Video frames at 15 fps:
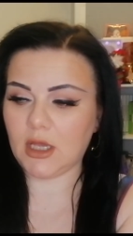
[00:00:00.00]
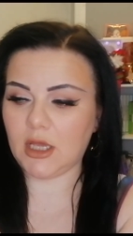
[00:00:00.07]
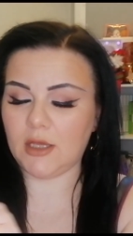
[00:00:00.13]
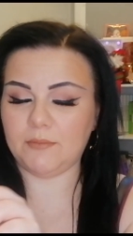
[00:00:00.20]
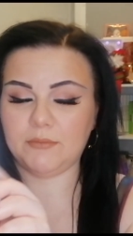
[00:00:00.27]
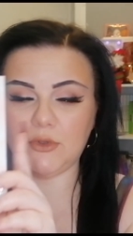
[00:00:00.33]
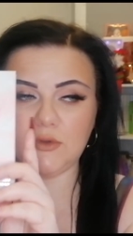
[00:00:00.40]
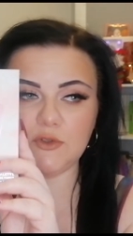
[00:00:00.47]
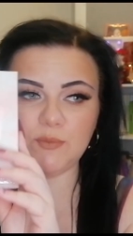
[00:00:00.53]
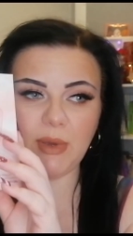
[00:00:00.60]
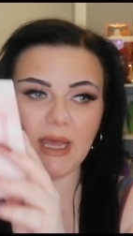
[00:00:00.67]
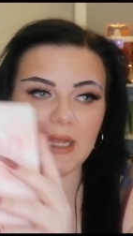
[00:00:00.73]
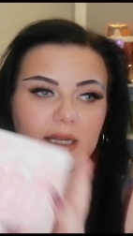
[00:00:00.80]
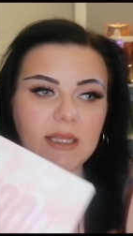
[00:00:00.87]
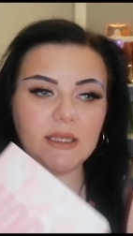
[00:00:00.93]
Mood
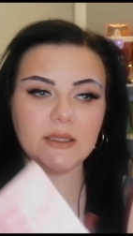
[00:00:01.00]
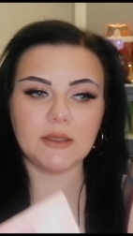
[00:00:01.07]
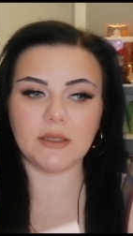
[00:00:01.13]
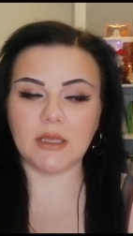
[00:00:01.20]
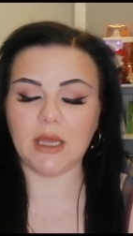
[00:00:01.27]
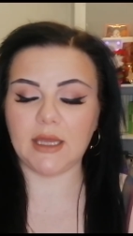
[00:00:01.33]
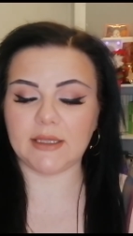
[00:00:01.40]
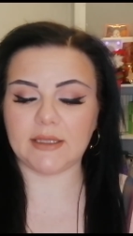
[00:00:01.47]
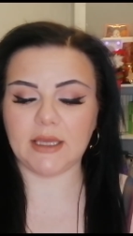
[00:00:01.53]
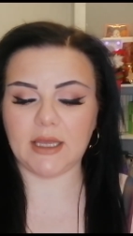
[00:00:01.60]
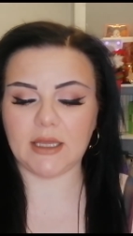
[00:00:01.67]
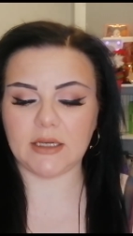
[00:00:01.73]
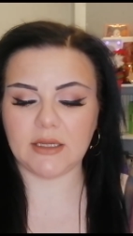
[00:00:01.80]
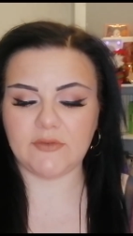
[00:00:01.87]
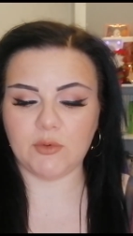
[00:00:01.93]
Palette.
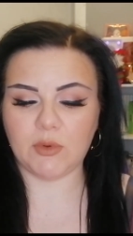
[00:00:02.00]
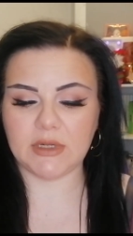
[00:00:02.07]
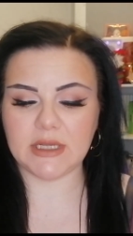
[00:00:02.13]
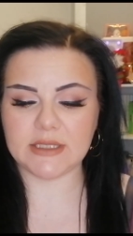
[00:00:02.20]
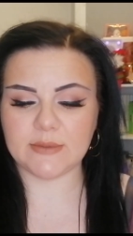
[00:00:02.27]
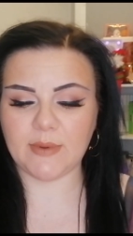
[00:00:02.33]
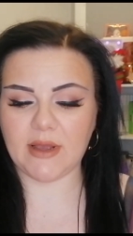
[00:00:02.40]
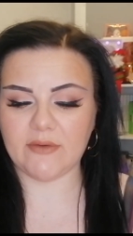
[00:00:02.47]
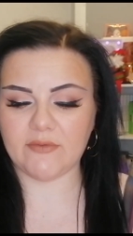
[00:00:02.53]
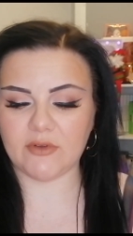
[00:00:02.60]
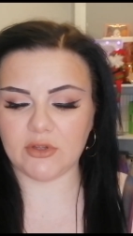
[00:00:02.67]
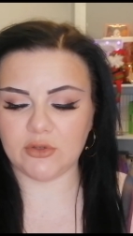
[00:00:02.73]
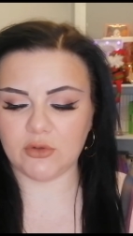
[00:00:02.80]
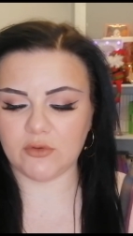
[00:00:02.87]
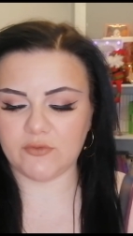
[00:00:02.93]
Again, if you wanted to have
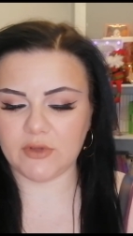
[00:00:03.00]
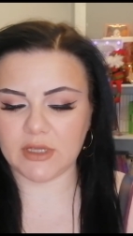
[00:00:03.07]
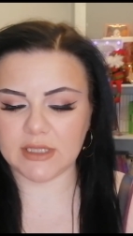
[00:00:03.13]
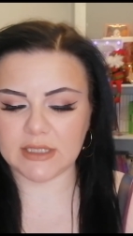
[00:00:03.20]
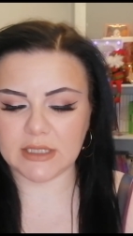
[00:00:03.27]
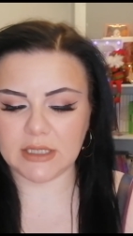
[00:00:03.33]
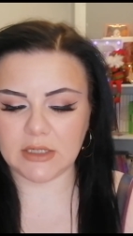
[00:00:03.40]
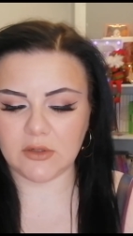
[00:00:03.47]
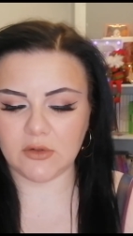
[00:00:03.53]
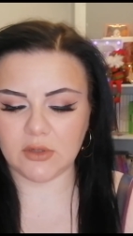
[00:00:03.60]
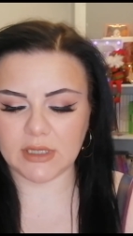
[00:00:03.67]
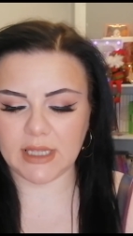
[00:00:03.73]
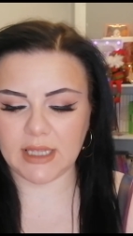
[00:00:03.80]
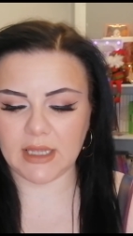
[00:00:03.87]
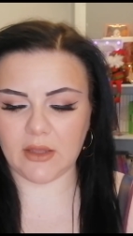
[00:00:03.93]
another look
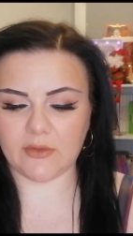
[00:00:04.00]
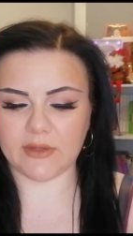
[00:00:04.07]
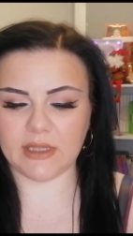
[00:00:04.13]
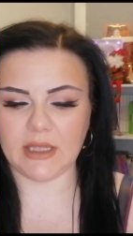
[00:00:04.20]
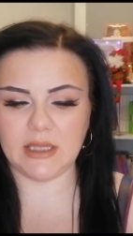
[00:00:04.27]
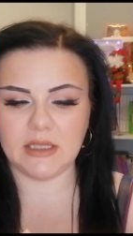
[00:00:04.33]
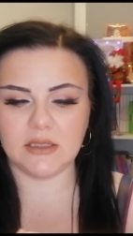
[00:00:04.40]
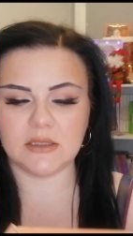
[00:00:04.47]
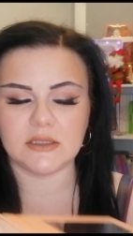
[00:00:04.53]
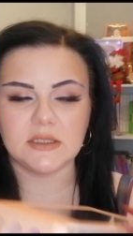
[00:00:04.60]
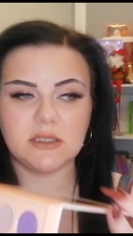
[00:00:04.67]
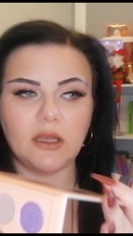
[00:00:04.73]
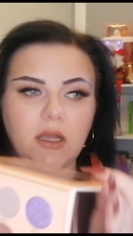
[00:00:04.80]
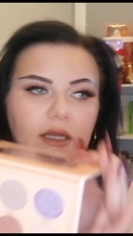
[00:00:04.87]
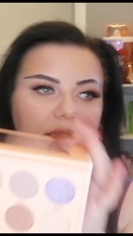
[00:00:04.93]
on the
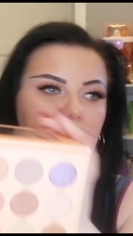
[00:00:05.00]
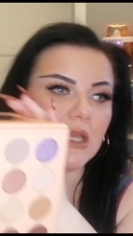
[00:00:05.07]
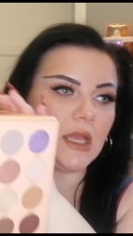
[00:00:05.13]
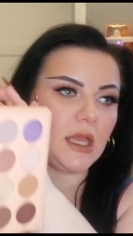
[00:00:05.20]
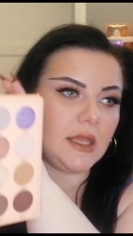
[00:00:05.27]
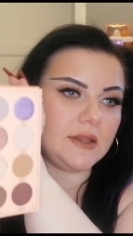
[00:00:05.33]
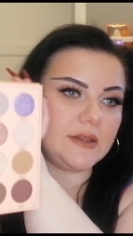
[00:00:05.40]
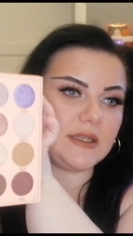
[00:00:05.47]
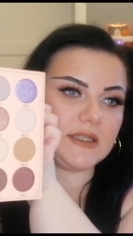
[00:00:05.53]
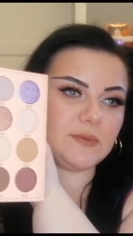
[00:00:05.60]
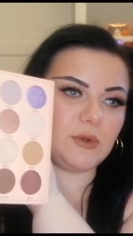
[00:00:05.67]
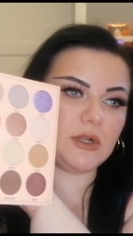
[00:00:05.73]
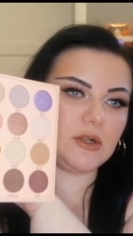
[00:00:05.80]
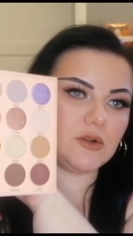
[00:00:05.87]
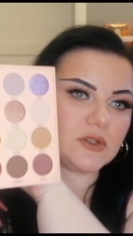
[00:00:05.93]
inside, this is
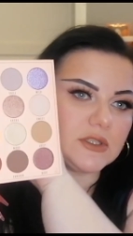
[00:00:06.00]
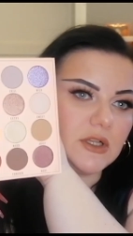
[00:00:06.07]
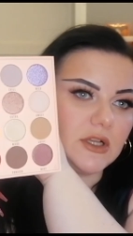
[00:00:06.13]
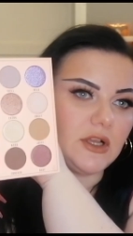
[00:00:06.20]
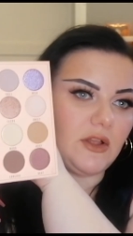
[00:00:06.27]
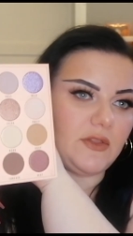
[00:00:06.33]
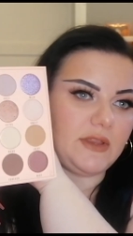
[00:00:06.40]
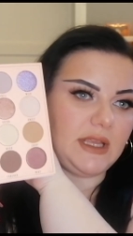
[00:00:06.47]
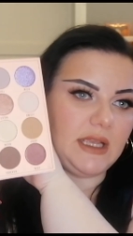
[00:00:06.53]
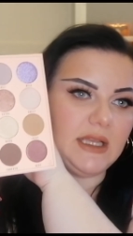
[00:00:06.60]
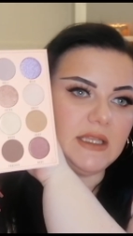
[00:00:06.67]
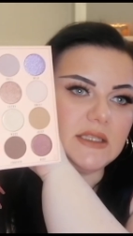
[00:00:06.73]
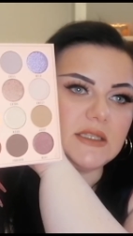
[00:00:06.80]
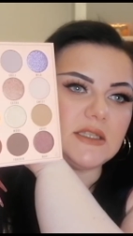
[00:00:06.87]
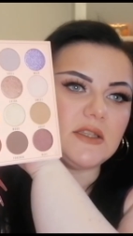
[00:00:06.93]
what it looks like on the
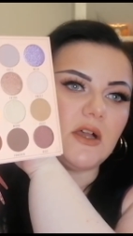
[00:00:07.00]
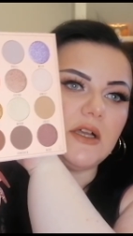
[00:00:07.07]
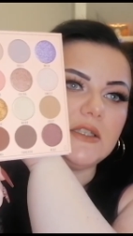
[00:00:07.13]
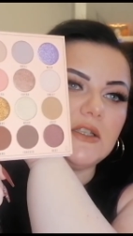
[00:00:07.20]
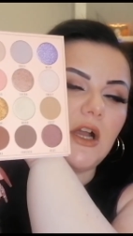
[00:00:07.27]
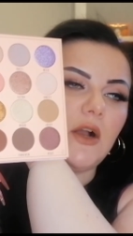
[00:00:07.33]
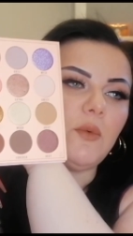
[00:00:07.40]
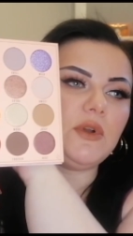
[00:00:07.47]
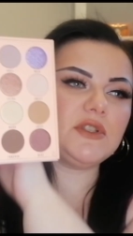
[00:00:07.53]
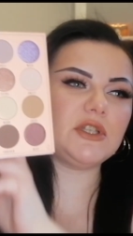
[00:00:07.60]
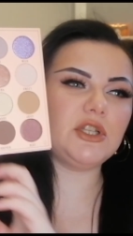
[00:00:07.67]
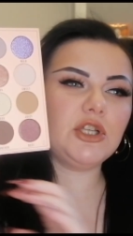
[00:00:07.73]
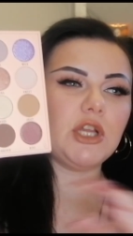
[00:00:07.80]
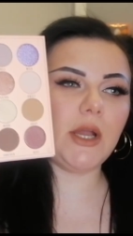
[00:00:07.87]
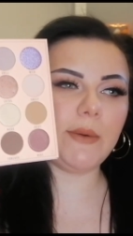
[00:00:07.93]
inside. I was going
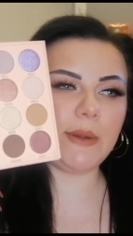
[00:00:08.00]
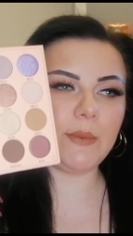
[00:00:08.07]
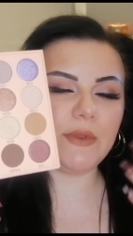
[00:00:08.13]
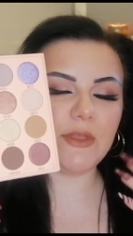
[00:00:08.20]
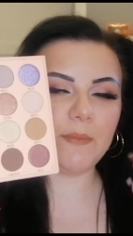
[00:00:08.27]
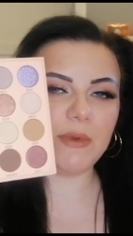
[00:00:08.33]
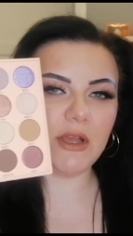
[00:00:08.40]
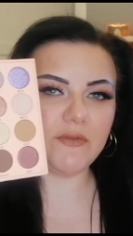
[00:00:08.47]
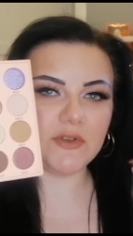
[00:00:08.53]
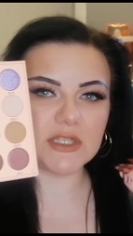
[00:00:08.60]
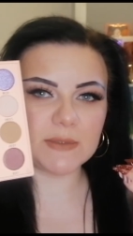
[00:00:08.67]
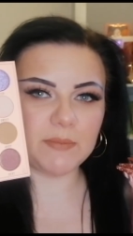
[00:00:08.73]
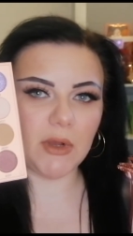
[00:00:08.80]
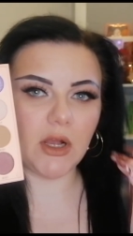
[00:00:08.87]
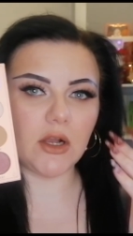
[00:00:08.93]
to go in with a bit of a
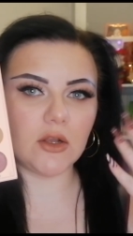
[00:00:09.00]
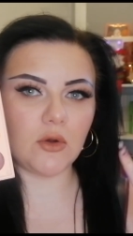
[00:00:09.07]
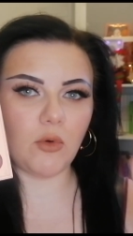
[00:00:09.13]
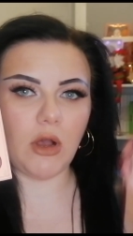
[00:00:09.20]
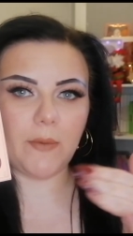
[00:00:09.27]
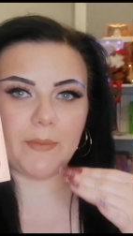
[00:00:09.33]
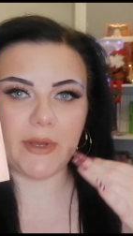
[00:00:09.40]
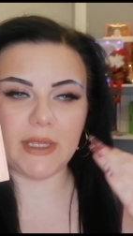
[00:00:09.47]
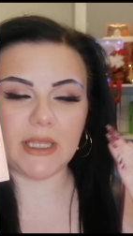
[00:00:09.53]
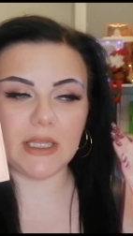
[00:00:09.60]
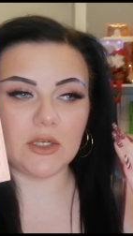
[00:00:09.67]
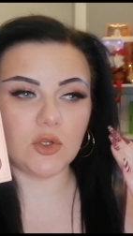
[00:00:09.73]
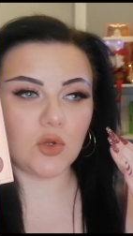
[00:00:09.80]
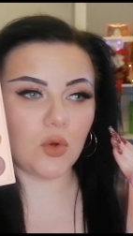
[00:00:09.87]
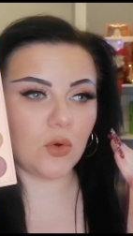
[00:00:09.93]
sparkle on my
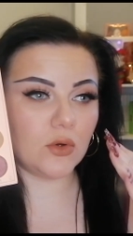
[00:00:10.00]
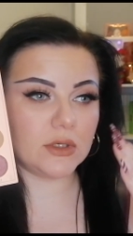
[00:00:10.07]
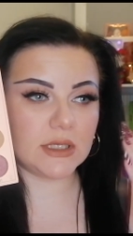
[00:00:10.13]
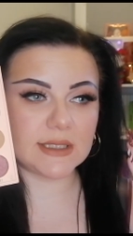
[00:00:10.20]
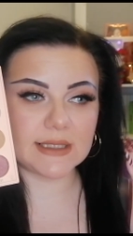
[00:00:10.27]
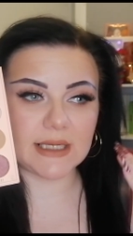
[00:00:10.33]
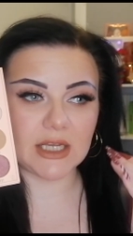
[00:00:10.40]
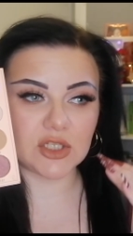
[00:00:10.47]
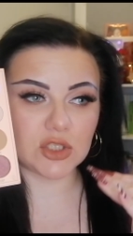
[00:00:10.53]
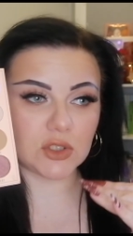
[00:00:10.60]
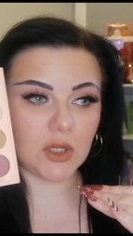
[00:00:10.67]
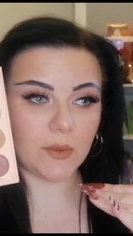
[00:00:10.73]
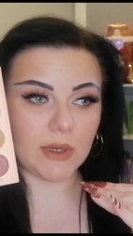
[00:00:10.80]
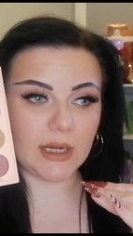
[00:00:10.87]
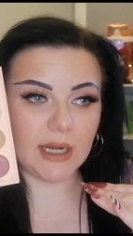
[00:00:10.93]
inner corner slash
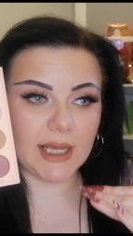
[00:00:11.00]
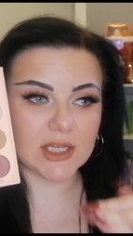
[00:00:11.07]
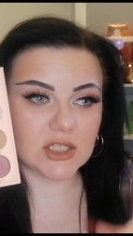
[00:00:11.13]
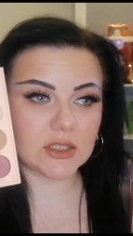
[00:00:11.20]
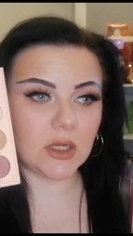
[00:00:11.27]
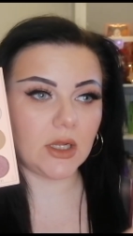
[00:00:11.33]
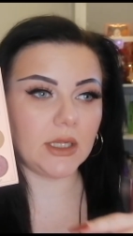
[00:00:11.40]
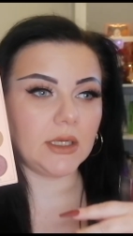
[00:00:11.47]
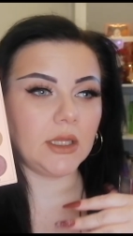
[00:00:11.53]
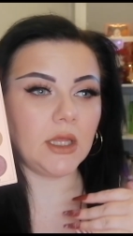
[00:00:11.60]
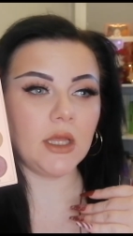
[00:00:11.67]
lower lash line,